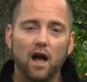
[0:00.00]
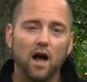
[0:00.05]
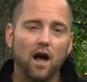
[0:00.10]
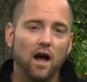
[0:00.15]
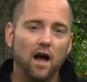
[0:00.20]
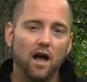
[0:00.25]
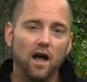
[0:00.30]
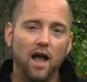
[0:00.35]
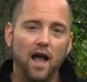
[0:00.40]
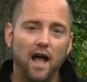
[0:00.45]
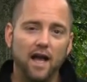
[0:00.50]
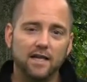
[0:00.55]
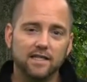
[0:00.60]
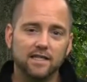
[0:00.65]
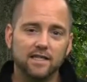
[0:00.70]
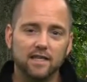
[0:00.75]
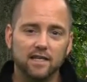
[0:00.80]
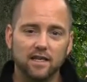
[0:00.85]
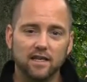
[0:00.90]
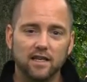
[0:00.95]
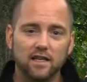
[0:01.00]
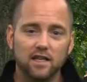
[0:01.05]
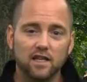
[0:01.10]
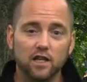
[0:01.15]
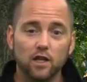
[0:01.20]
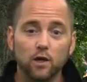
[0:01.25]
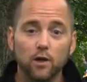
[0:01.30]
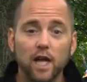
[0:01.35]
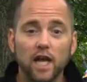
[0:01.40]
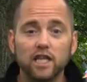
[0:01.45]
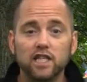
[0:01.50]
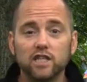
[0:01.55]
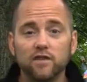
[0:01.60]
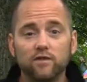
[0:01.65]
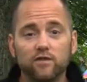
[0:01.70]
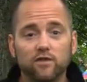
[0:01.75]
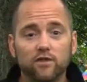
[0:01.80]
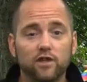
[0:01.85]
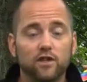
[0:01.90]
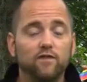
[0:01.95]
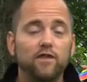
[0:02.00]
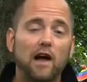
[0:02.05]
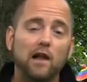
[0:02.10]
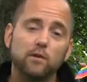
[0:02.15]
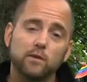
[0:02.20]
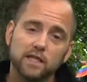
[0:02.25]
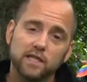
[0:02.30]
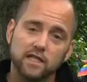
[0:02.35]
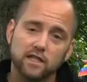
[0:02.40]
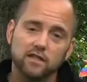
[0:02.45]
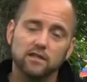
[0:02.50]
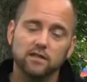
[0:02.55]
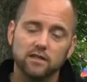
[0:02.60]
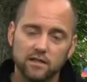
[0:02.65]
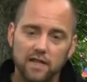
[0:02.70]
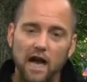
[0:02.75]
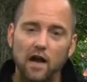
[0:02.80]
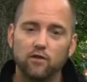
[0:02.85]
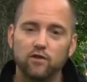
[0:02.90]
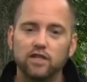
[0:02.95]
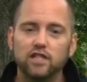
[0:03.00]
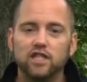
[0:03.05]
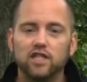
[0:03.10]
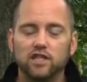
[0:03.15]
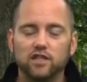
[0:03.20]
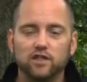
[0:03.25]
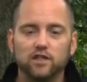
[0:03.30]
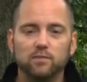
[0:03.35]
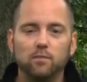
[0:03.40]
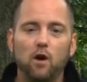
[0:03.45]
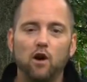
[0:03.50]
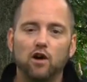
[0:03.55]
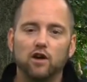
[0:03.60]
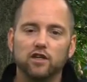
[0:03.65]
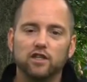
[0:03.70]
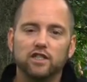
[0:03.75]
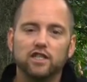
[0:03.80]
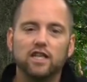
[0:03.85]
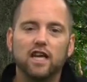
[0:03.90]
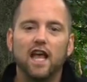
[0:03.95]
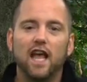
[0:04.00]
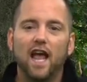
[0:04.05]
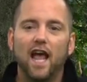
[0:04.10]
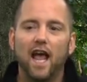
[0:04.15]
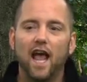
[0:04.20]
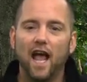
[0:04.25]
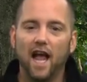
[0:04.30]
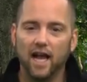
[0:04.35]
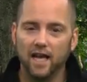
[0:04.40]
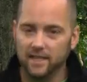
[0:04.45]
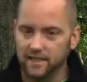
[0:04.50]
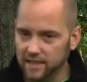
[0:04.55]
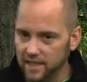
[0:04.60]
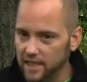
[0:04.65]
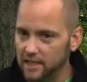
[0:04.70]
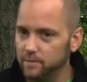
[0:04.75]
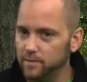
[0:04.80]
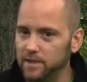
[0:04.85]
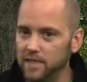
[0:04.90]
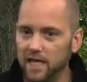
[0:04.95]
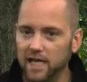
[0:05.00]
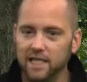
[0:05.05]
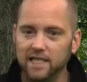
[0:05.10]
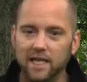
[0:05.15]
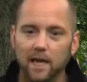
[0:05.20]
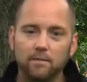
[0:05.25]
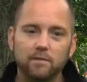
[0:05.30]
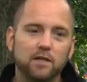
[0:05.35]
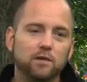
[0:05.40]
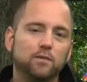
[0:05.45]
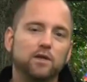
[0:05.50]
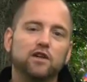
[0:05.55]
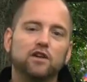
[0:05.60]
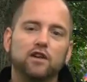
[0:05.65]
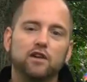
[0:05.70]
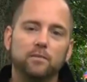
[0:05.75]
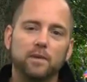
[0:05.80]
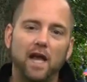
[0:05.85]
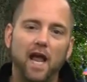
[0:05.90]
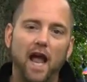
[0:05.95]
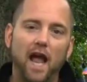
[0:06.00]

as the location for the following year, now this year's March. And the SPCA accepted, and we couldn't be